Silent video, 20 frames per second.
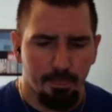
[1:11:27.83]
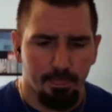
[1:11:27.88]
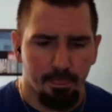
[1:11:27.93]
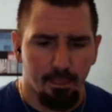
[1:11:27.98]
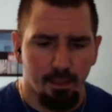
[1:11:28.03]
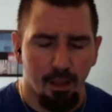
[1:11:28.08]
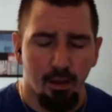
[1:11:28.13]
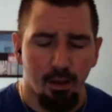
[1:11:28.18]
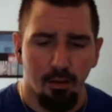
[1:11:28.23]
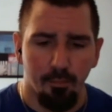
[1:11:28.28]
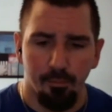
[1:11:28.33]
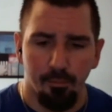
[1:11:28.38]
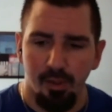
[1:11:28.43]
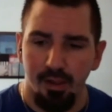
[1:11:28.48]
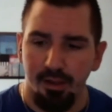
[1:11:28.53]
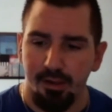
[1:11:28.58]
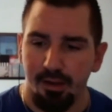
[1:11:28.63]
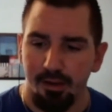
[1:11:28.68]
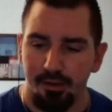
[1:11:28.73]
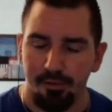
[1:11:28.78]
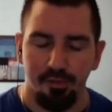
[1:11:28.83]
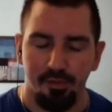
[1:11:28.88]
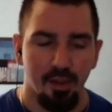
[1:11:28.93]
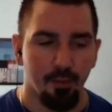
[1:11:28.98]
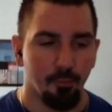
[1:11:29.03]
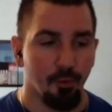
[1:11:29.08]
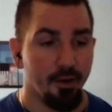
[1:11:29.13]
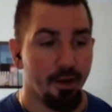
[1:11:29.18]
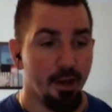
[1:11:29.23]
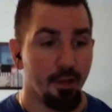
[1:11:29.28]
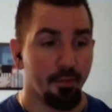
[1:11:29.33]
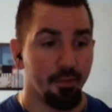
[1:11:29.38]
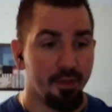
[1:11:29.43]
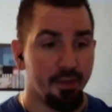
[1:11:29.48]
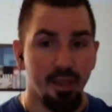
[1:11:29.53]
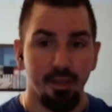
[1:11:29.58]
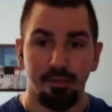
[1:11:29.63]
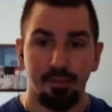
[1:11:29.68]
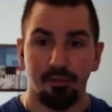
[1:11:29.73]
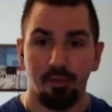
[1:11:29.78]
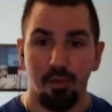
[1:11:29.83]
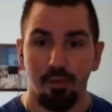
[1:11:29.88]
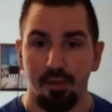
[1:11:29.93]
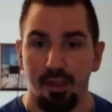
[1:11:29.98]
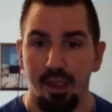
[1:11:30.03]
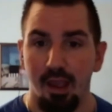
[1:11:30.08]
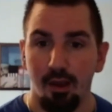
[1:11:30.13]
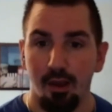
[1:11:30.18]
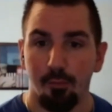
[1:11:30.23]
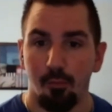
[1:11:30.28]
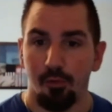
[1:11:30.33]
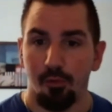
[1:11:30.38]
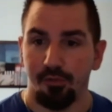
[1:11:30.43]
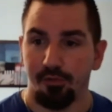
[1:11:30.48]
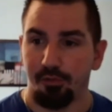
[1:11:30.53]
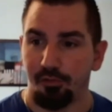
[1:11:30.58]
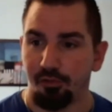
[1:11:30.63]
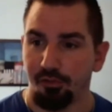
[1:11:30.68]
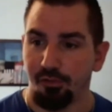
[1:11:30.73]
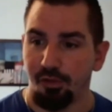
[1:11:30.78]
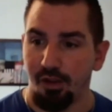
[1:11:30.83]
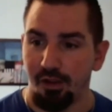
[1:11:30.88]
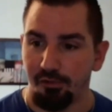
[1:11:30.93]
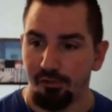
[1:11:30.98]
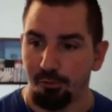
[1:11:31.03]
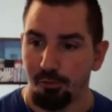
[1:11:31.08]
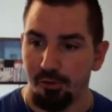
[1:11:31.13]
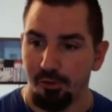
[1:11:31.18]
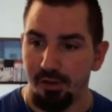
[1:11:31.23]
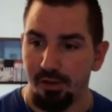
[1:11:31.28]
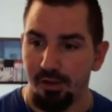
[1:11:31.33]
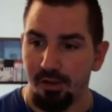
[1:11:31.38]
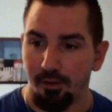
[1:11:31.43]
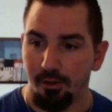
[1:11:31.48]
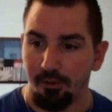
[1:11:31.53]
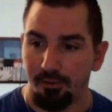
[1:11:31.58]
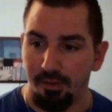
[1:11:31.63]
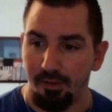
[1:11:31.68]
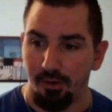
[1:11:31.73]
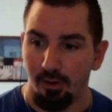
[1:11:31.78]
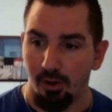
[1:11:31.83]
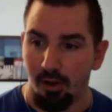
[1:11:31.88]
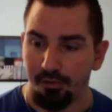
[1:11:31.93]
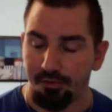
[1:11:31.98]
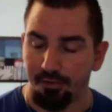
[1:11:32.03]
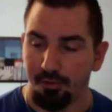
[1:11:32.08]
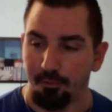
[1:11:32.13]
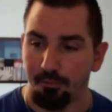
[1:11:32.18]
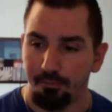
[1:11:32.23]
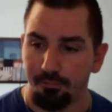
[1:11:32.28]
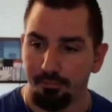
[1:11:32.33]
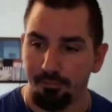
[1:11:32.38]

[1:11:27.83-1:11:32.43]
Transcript: blanking on his name right now. The kid that's on the Cowboys that just had his rookie year and did awesome.